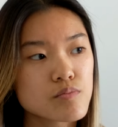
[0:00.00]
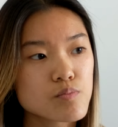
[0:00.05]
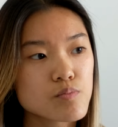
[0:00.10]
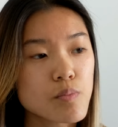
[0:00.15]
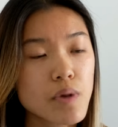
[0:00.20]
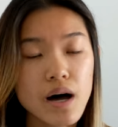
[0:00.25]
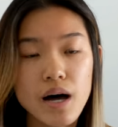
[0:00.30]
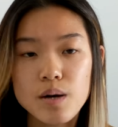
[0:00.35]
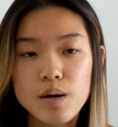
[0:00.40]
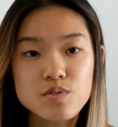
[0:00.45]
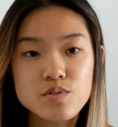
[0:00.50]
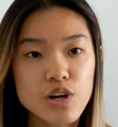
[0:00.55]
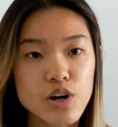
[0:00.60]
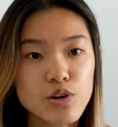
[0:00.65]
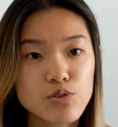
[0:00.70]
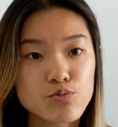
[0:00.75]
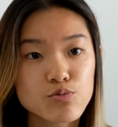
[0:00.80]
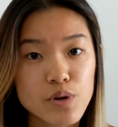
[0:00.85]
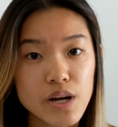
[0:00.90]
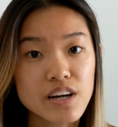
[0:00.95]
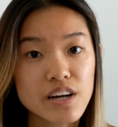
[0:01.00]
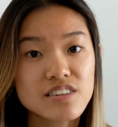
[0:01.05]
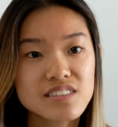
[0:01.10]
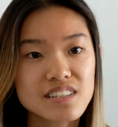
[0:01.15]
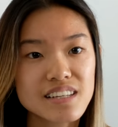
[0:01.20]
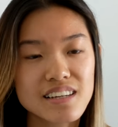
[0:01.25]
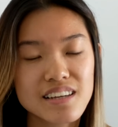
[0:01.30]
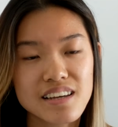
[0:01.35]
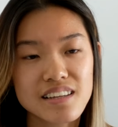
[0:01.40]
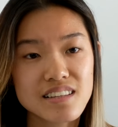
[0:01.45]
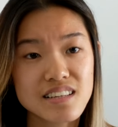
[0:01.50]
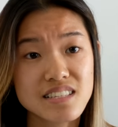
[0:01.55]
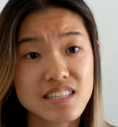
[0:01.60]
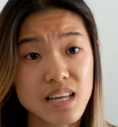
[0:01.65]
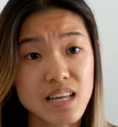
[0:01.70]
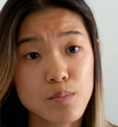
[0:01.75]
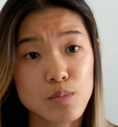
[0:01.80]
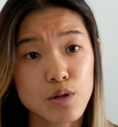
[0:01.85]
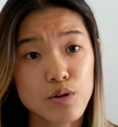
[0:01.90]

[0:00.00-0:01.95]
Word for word: mobs are rarely in the same